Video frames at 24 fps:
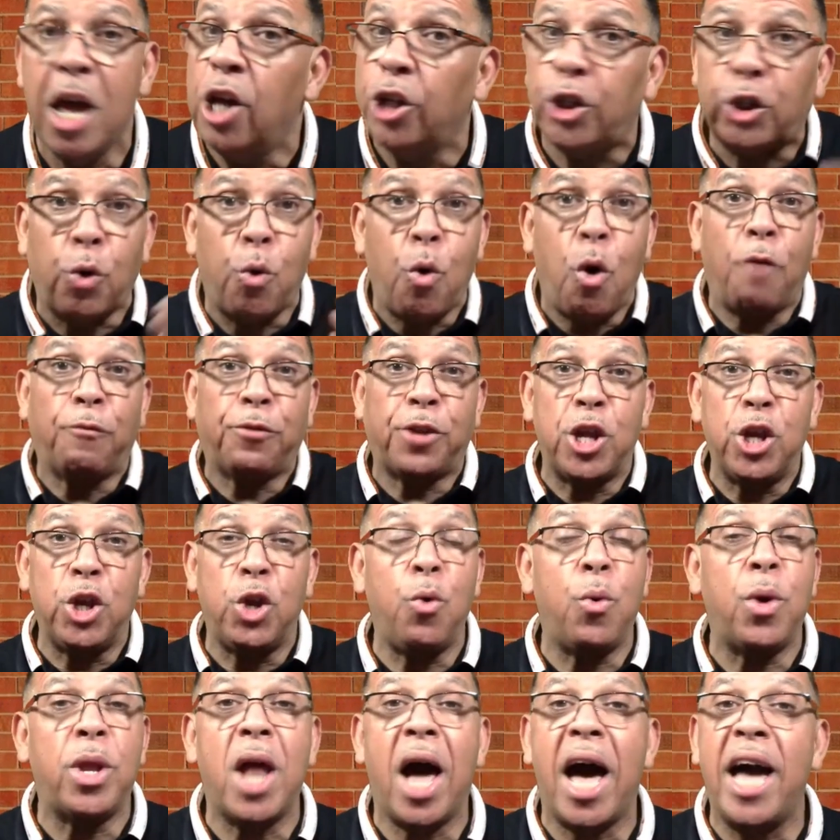So often,
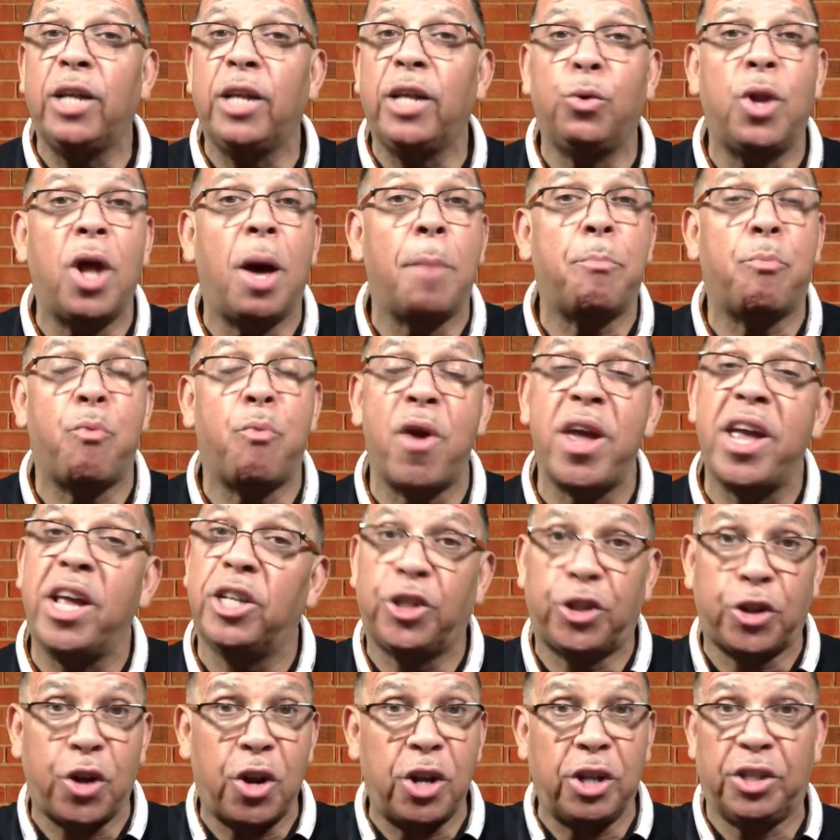you and I do not pray in
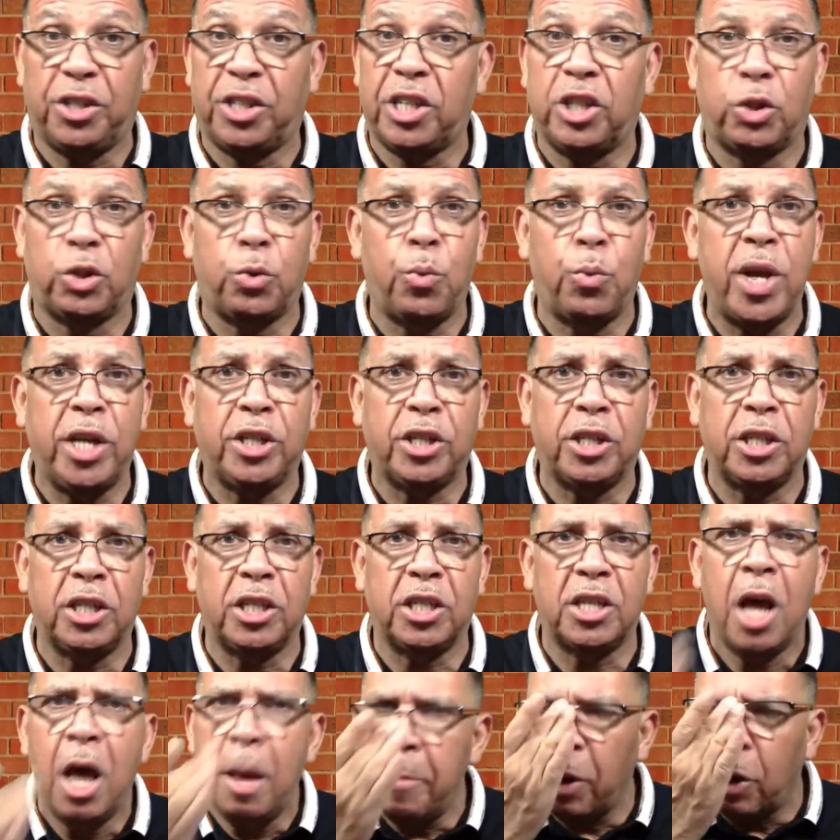certain situations
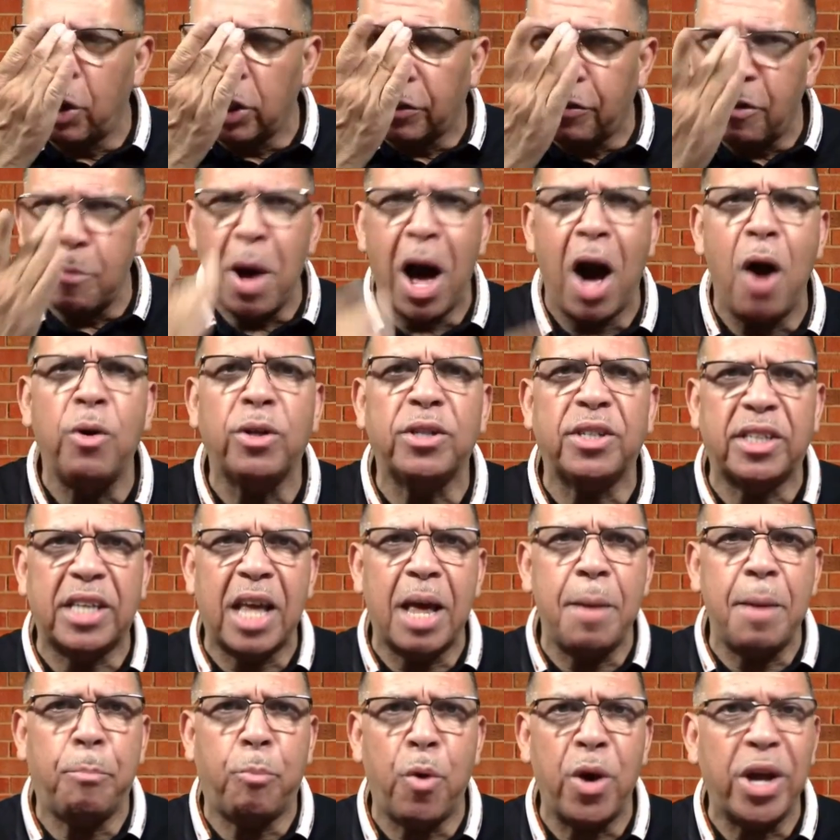because, from our
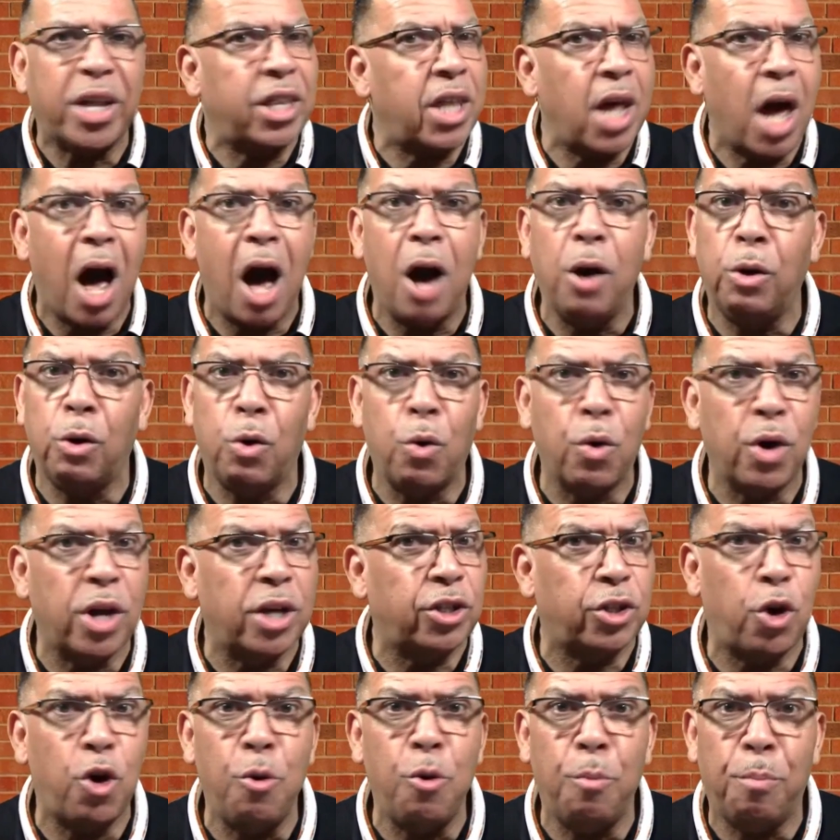standpoint, the outlook
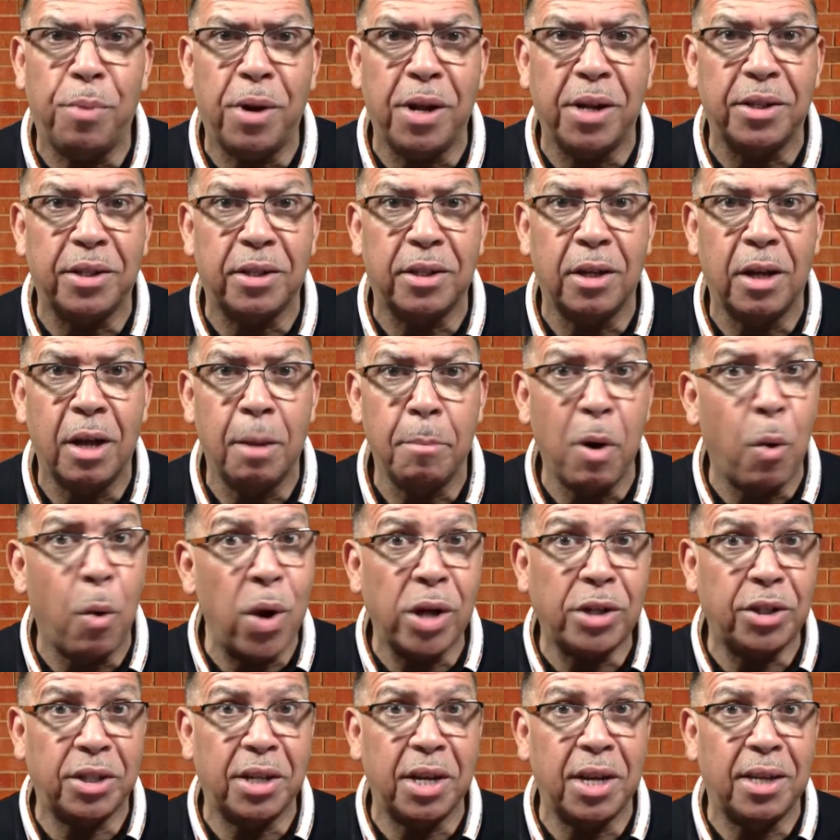is hopeless. But
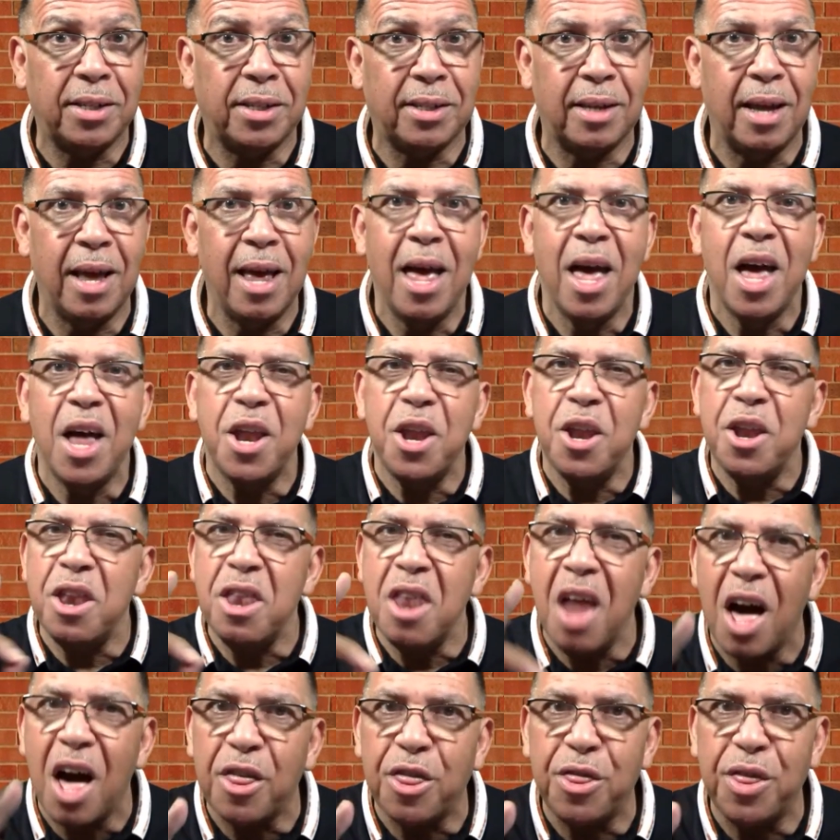watch this
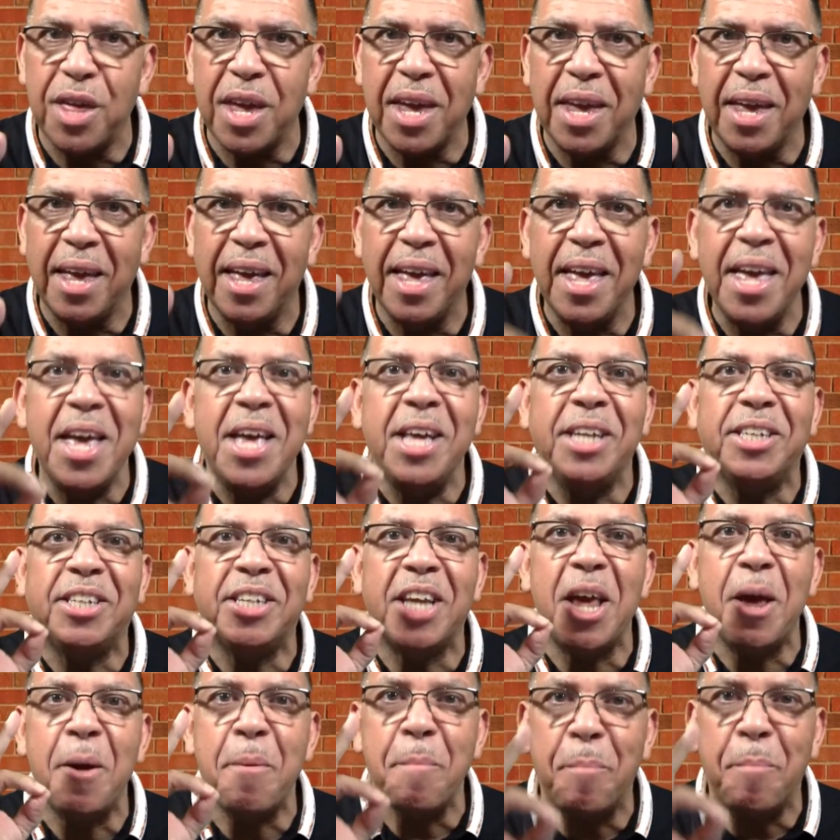nothing is
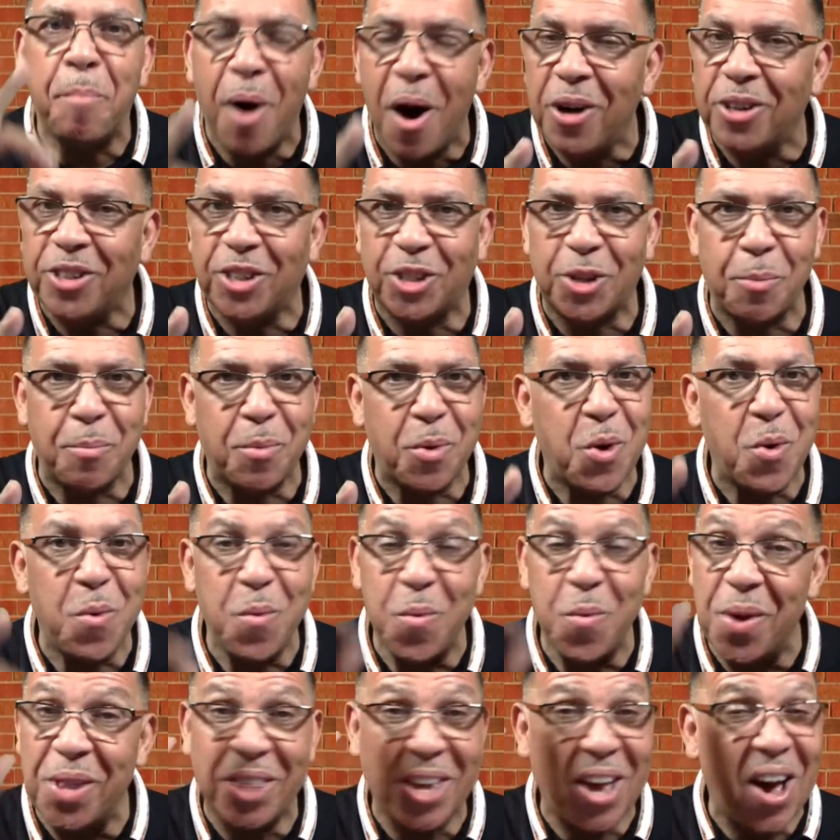impossible
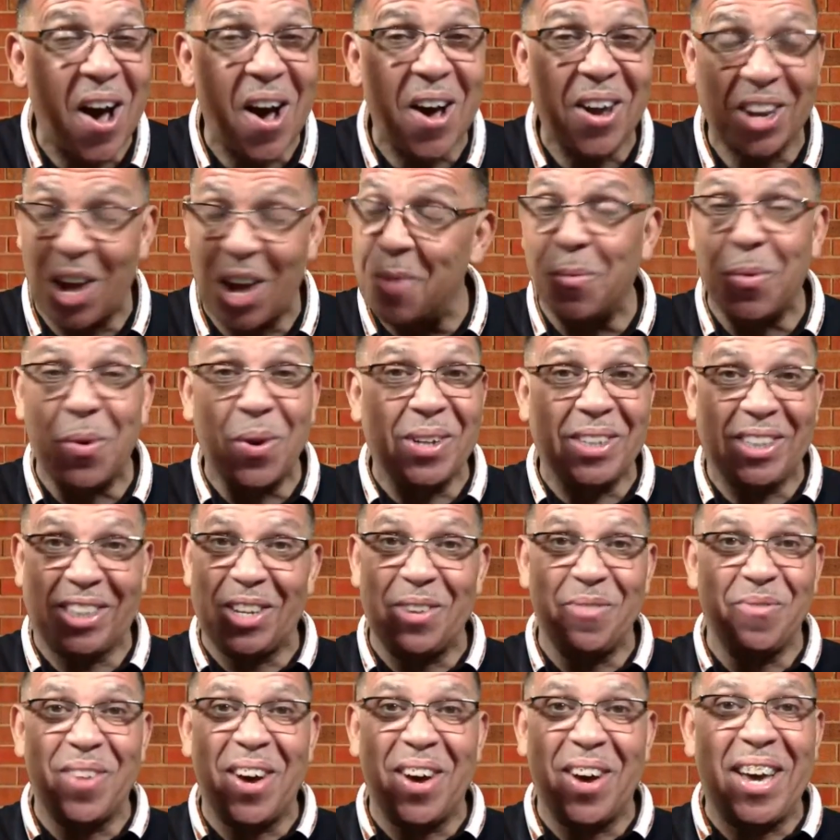with God. Come on,
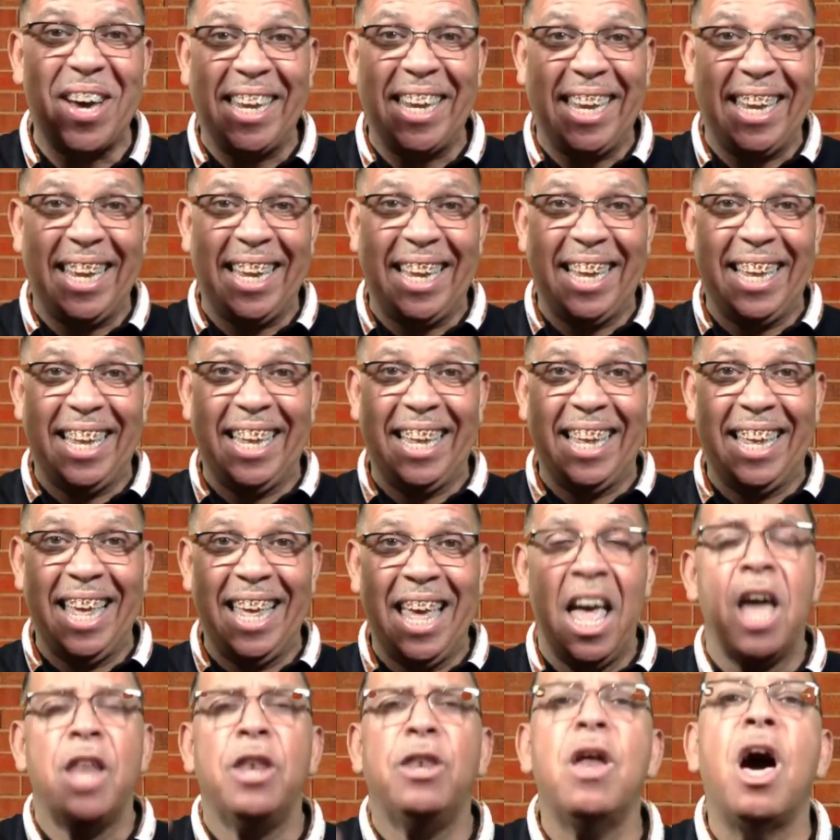somebody.
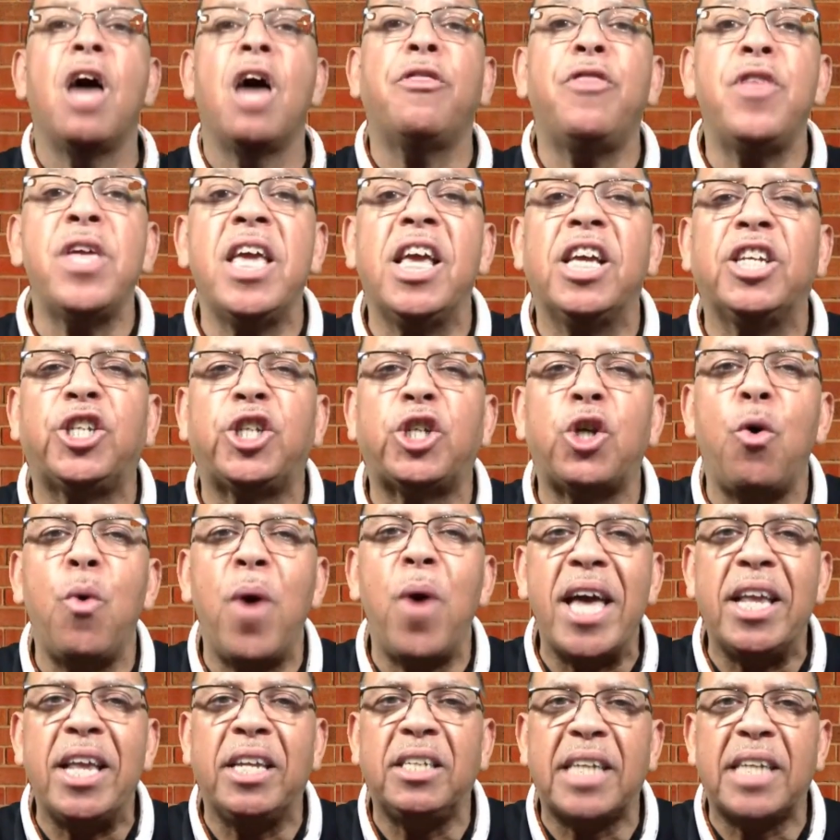Nothing is so
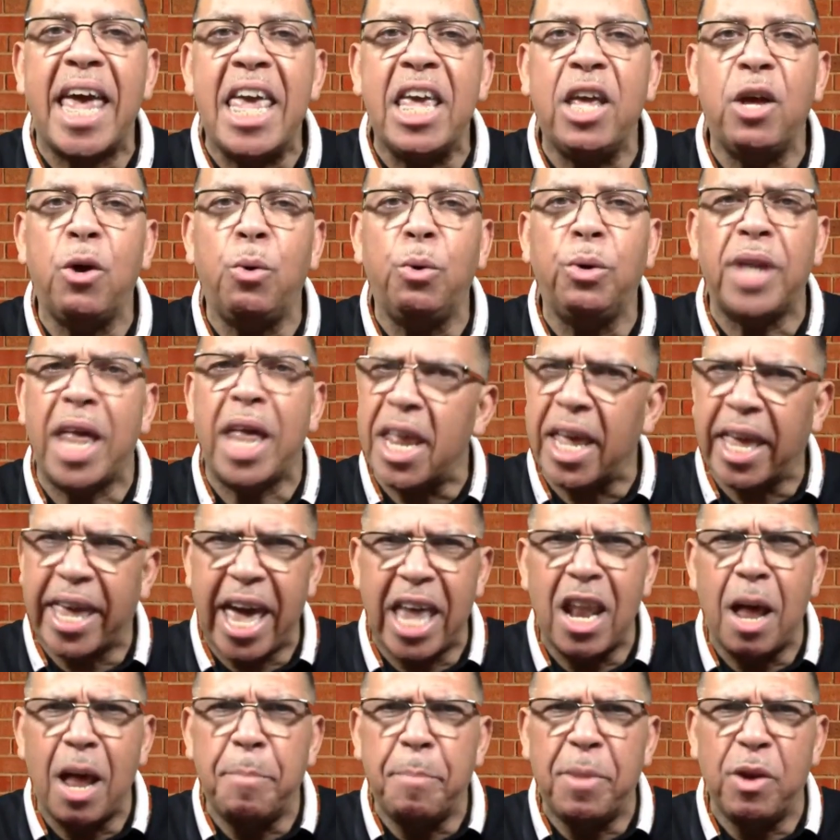entangled that it
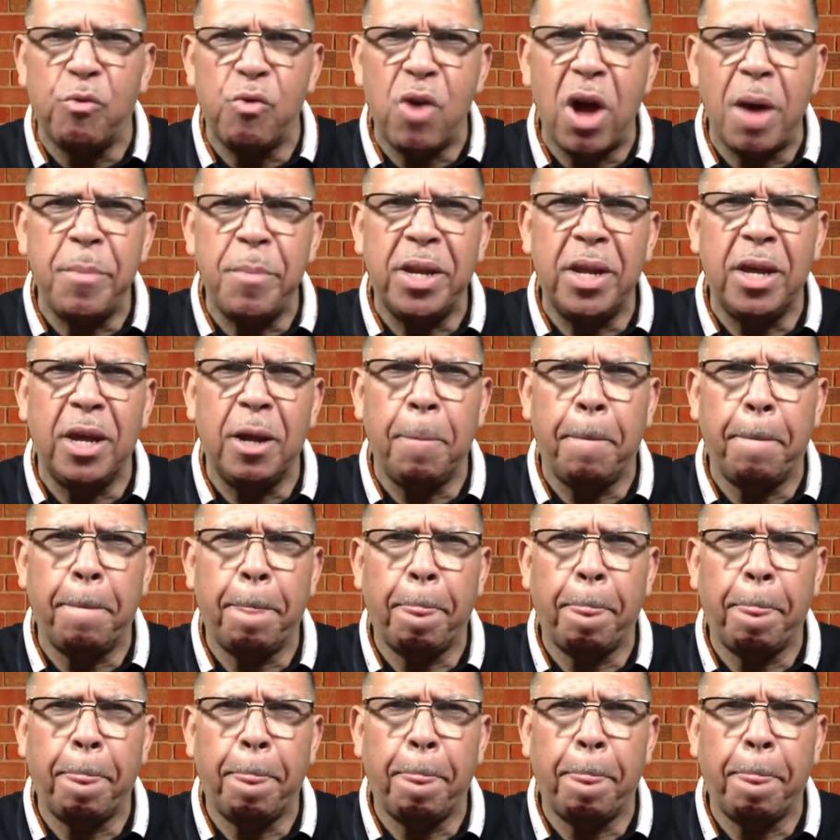cannot be remedied.